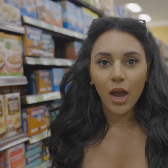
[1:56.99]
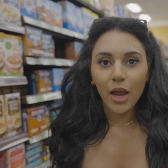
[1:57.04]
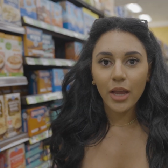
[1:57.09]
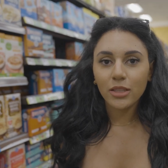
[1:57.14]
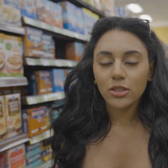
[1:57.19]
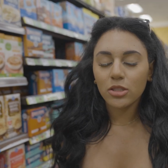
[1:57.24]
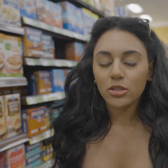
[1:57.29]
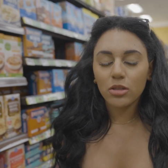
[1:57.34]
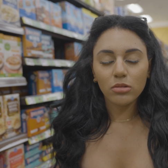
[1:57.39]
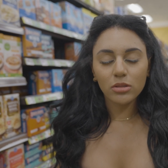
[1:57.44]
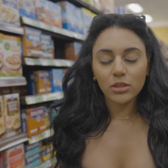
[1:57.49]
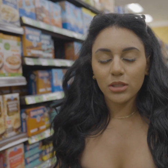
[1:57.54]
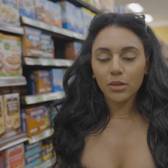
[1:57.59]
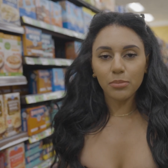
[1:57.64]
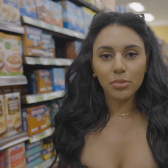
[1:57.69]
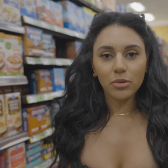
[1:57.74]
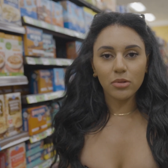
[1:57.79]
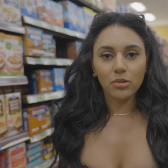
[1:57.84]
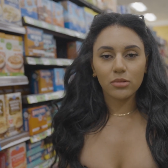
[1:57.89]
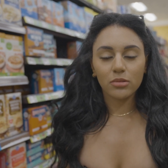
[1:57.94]
It's so
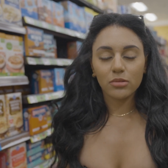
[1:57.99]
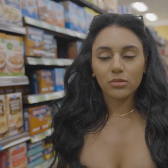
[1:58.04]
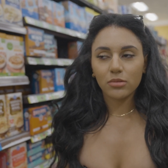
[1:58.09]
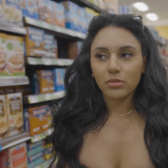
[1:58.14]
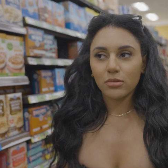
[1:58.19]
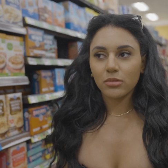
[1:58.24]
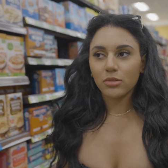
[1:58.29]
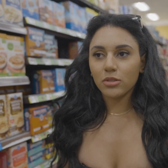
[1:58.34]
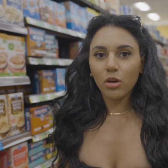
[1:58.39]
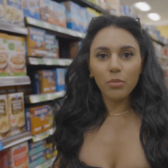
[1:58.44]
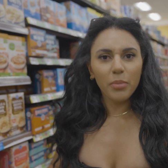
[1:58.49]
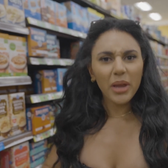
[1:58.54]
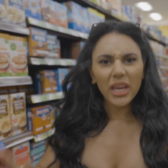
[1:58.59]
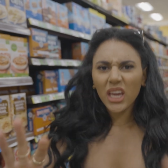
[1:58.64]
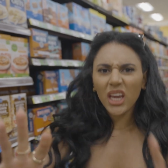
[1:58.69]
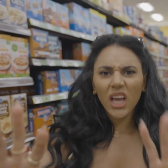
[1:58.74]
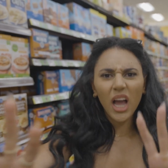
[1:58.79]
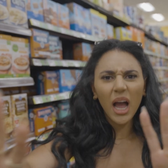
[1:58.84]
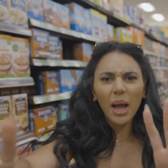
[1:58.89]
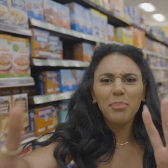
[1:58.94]
simple. Don't make
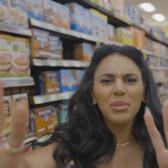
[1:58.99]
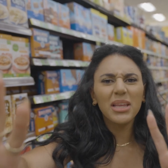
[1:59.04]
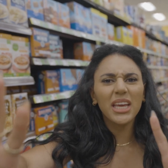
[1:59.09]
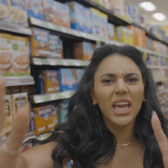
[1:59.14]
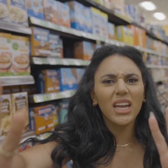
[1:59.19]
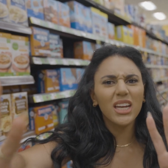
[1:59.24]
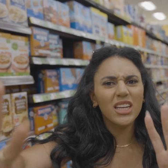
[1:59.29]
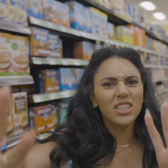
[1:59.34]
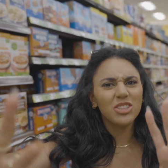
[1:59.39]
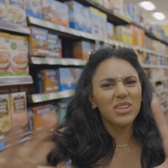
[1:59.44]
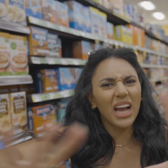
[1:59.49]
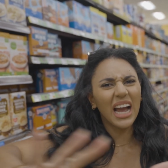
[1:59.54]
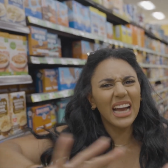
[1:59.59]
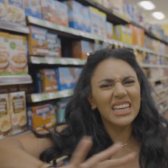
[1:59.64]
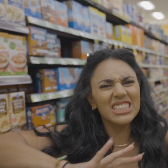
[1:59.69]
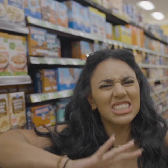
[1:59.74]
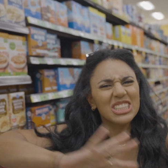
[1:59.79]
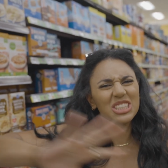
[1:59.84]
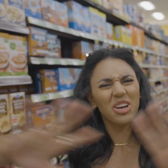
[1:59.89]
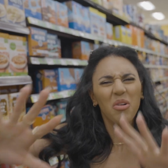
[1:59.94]
it complicated, you
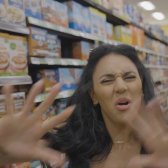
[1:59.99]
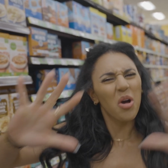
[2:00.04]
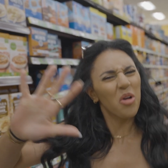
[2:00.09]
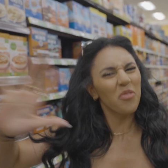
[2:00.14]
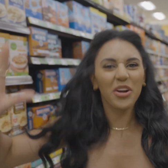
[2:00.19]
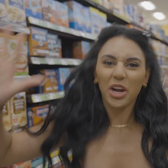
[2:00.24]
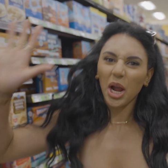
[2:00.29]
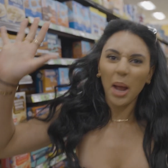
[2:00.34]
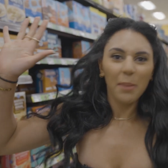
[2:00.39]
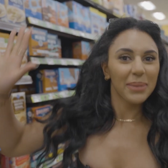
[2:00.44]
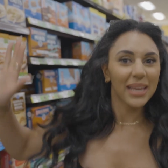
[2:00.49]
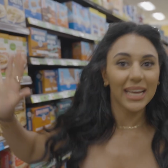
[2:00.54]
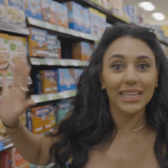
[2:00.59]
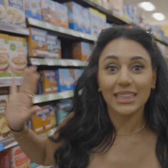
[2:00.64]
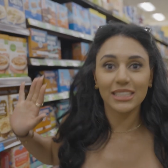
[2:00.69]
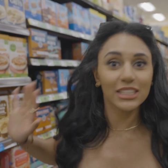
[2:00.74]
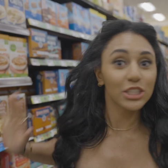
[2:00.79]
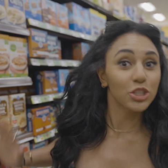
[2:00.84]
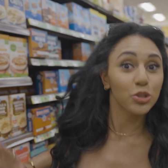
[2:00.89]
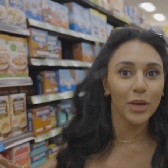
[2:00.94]
guys. Don't overcomplicate
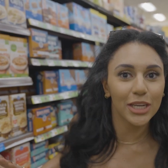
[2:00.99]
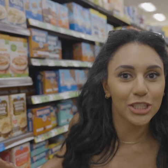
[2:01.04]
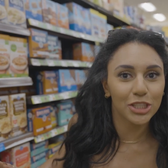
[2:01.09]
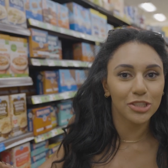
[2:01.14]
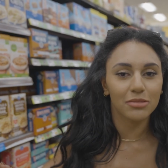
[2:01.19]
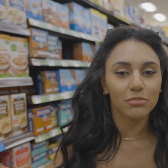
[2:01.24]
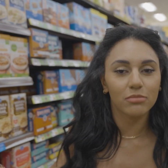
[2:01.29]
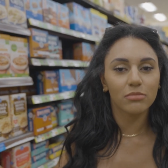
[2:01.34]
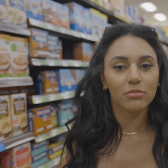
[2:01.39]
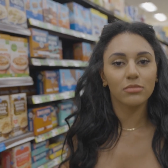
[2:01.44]
the situation.